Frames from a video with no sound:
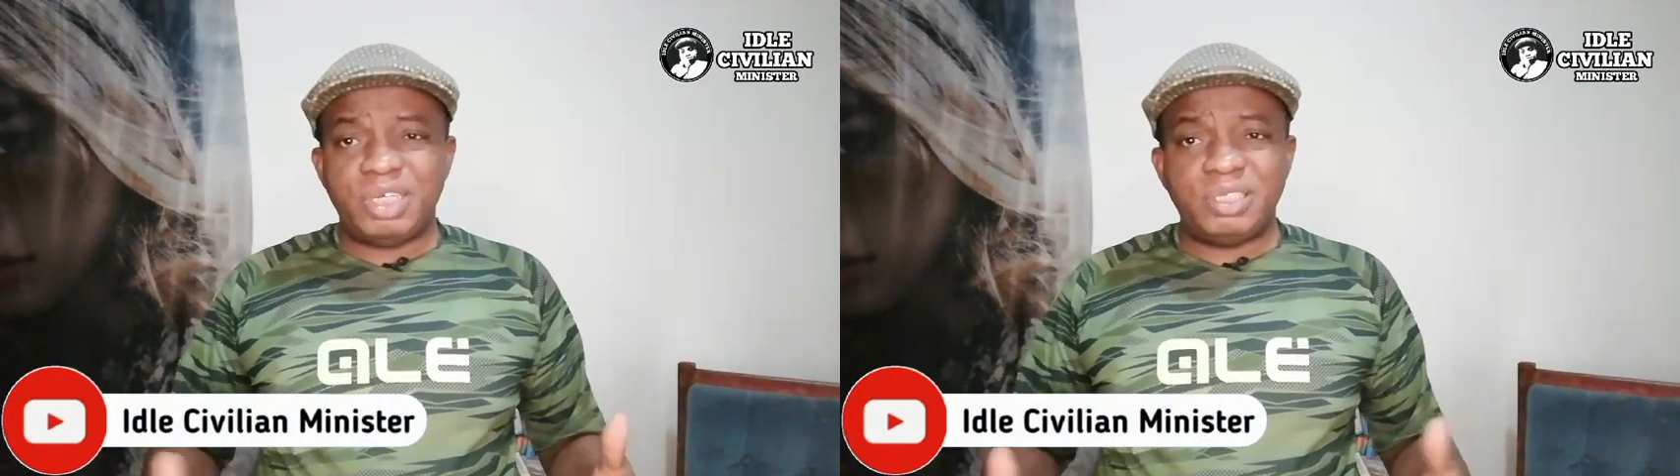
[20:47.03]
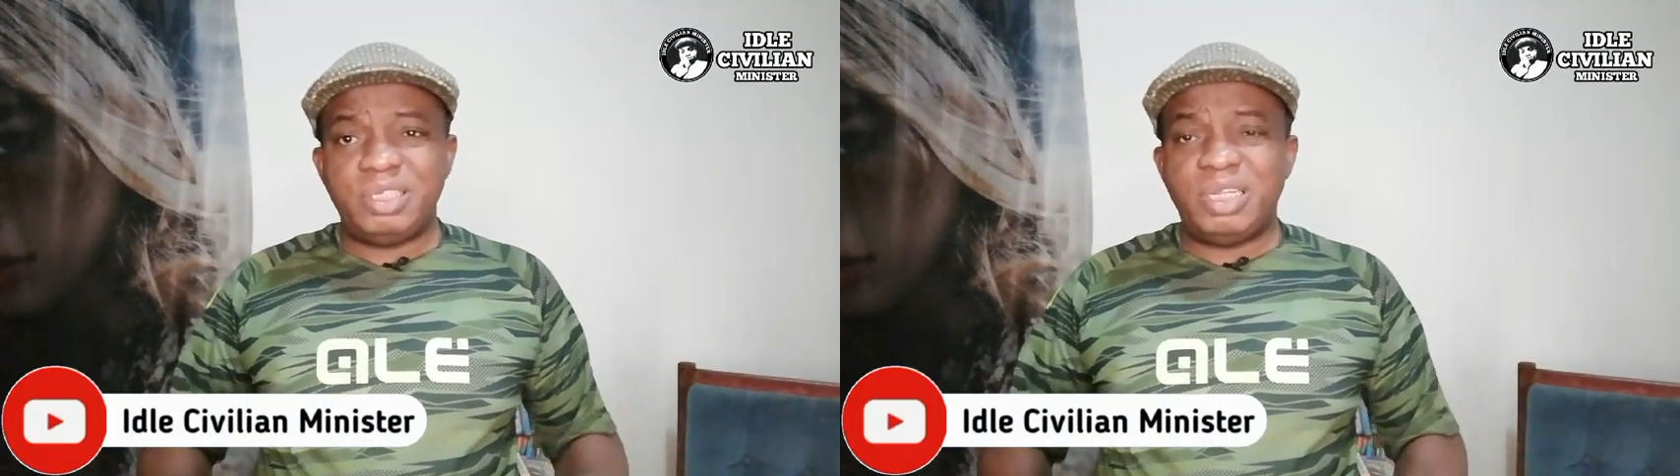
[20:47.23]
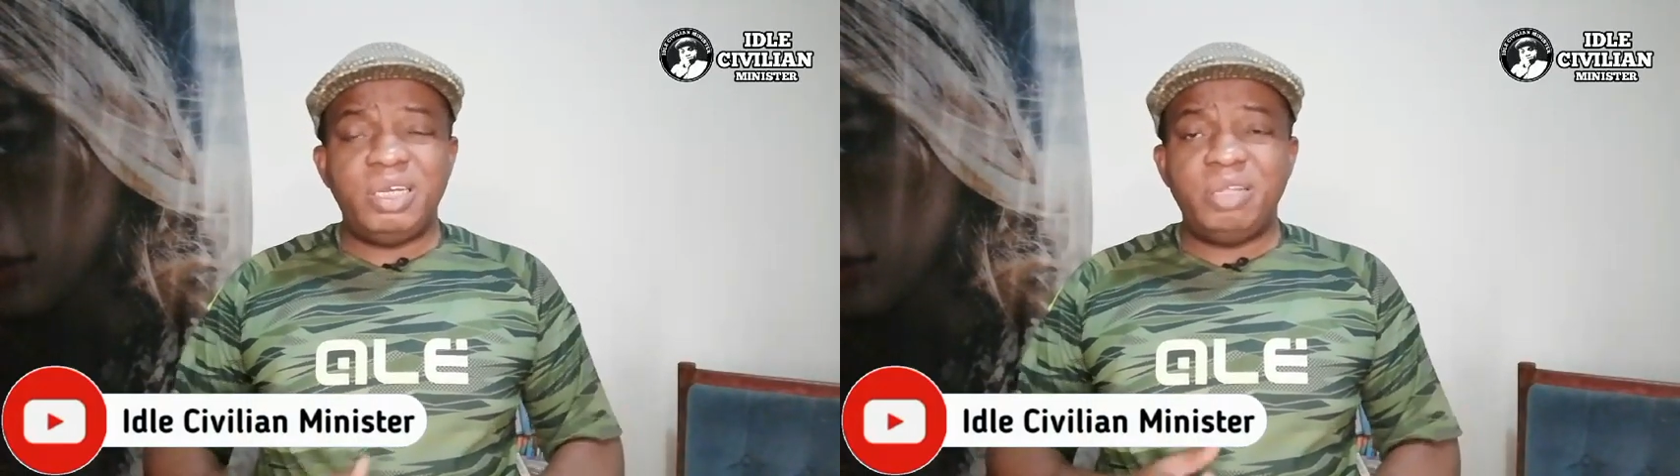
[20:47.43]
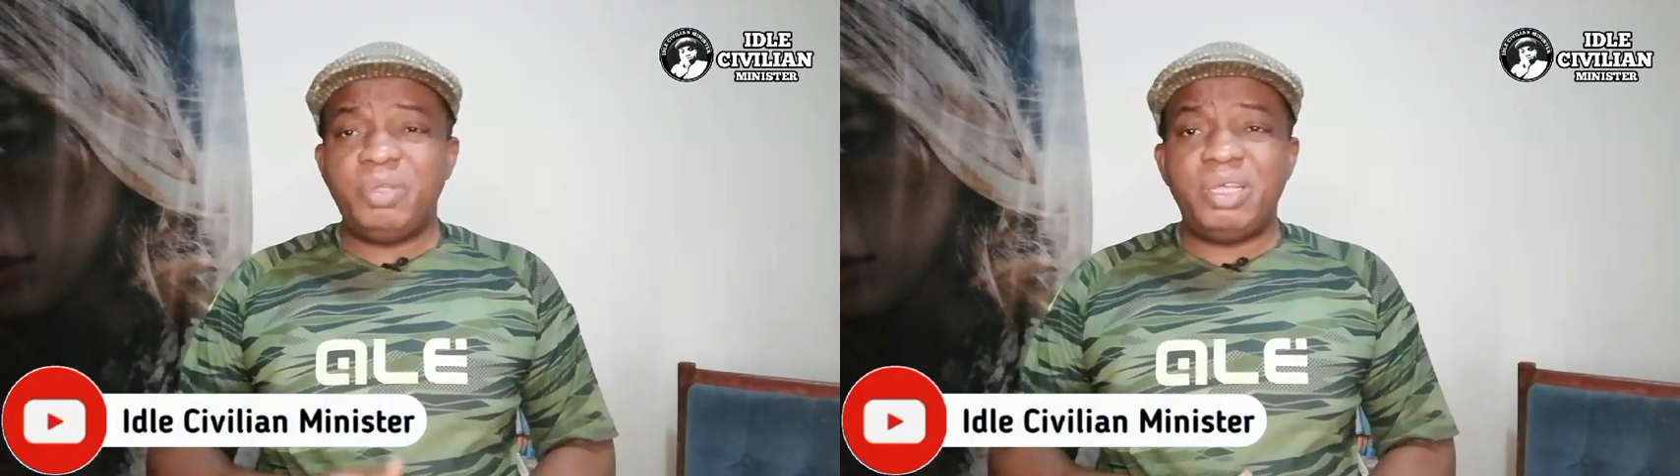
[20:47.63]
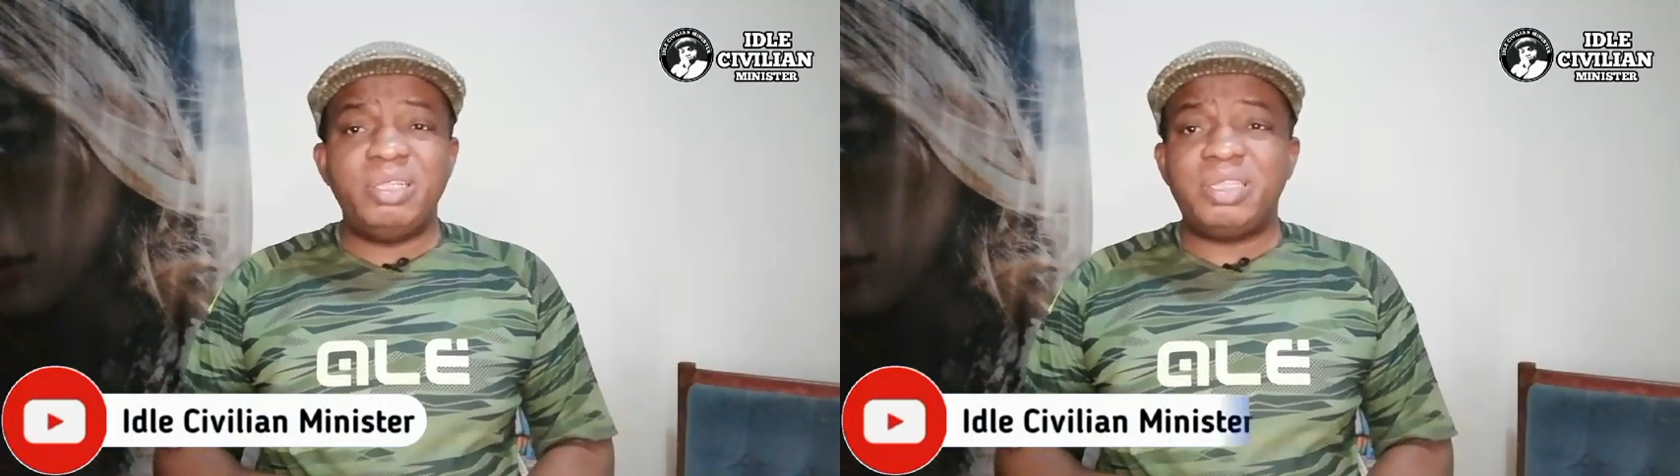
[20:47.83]
at the time, they
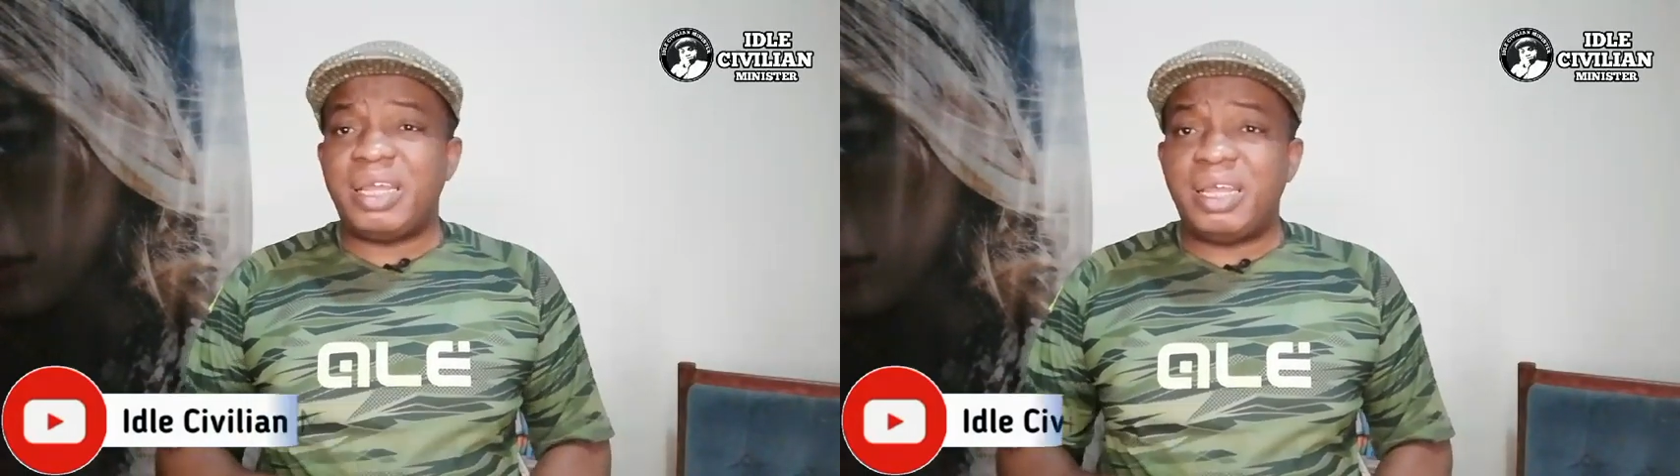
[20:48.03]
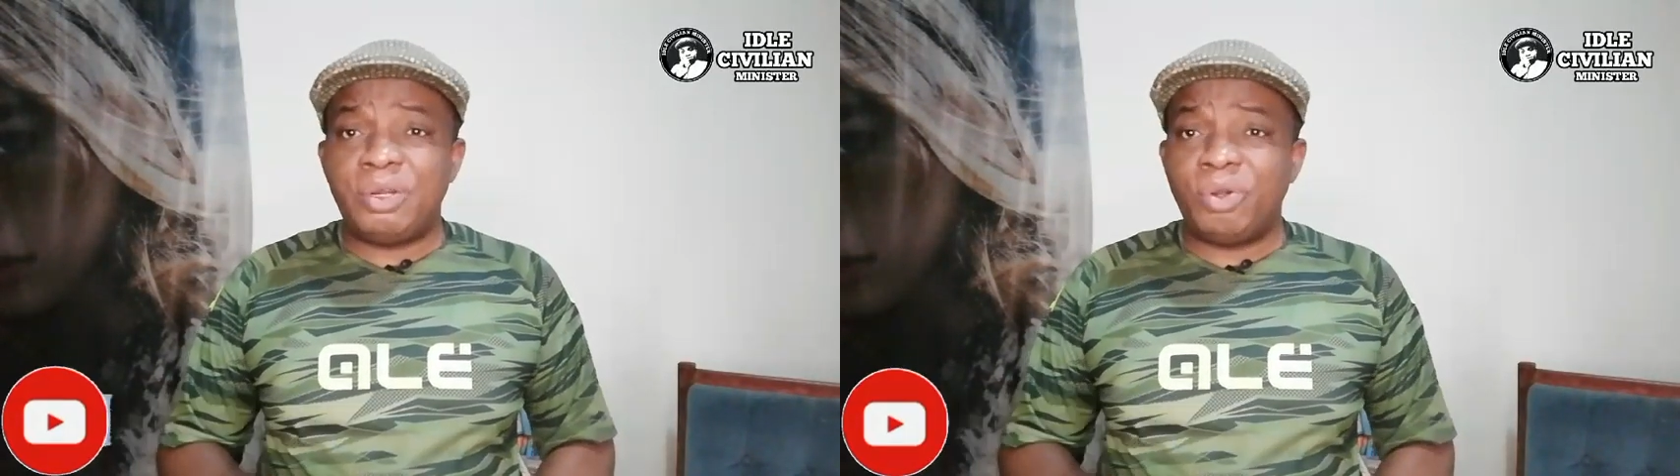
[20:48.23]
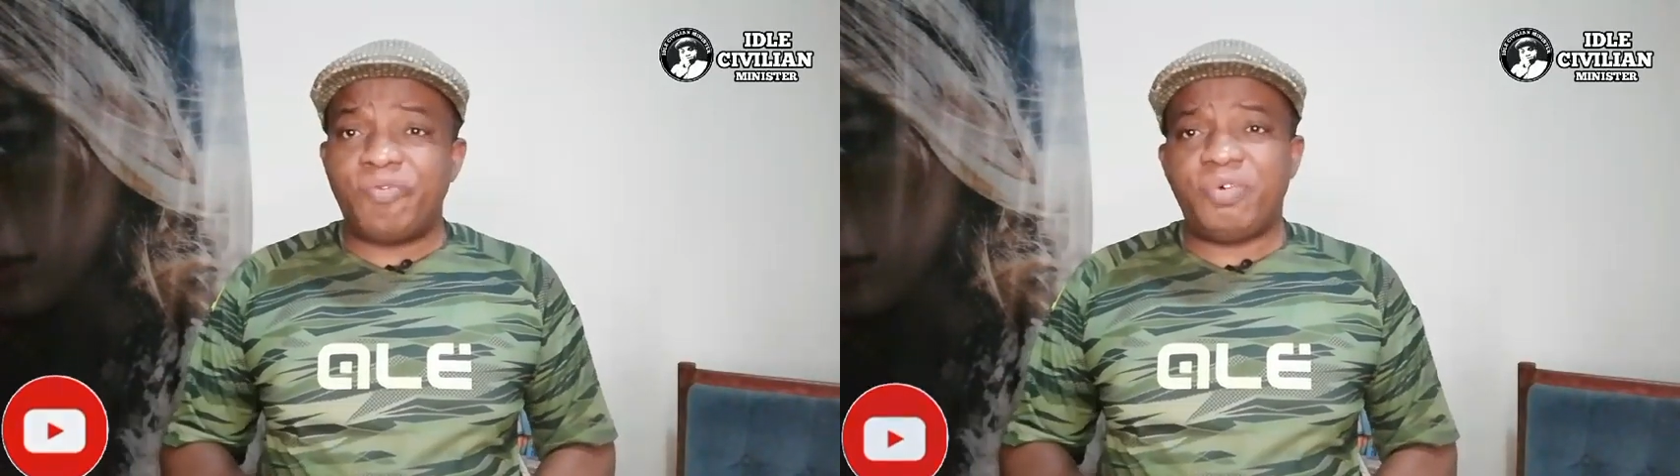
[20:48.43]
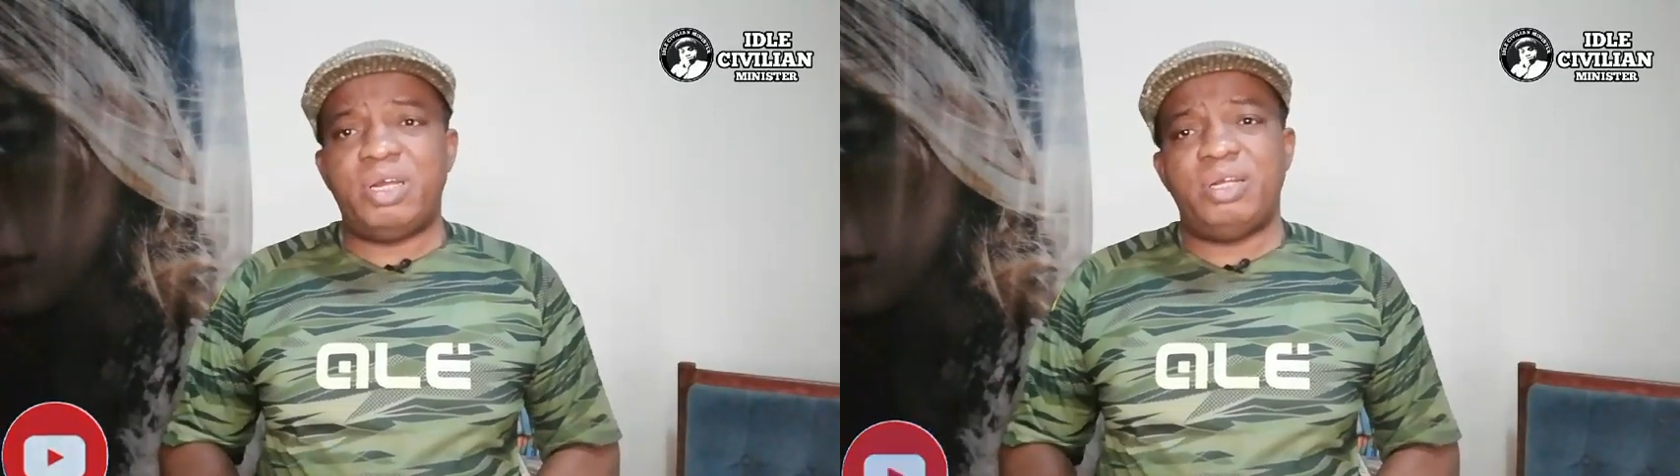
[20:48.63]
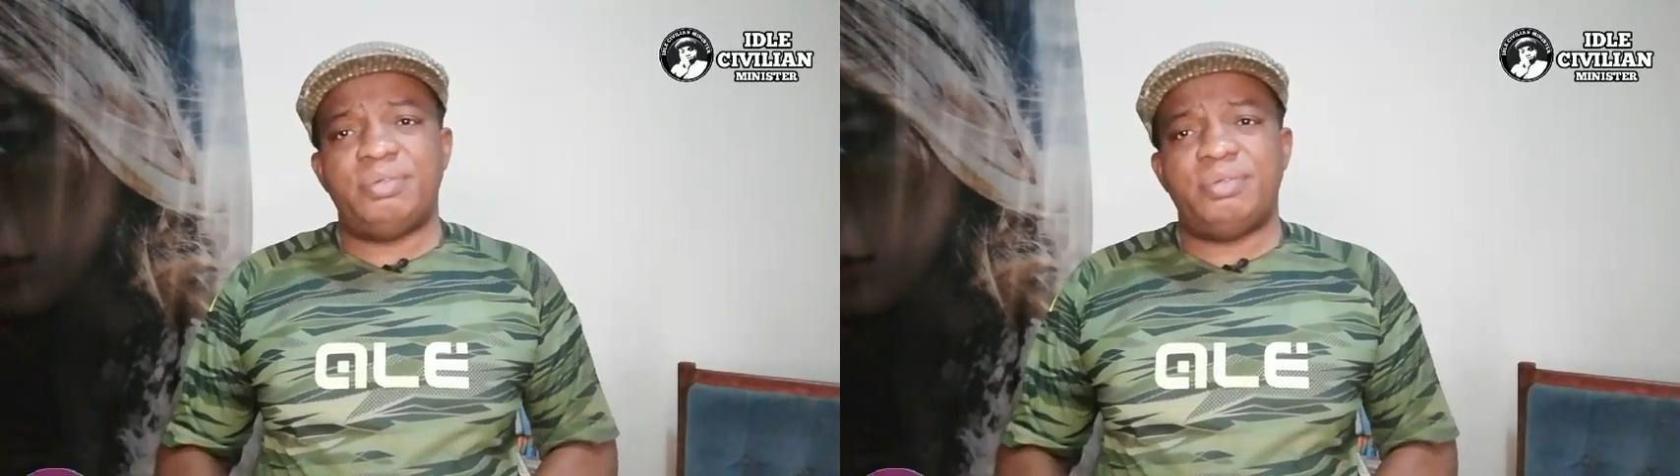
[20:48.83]
became tired of her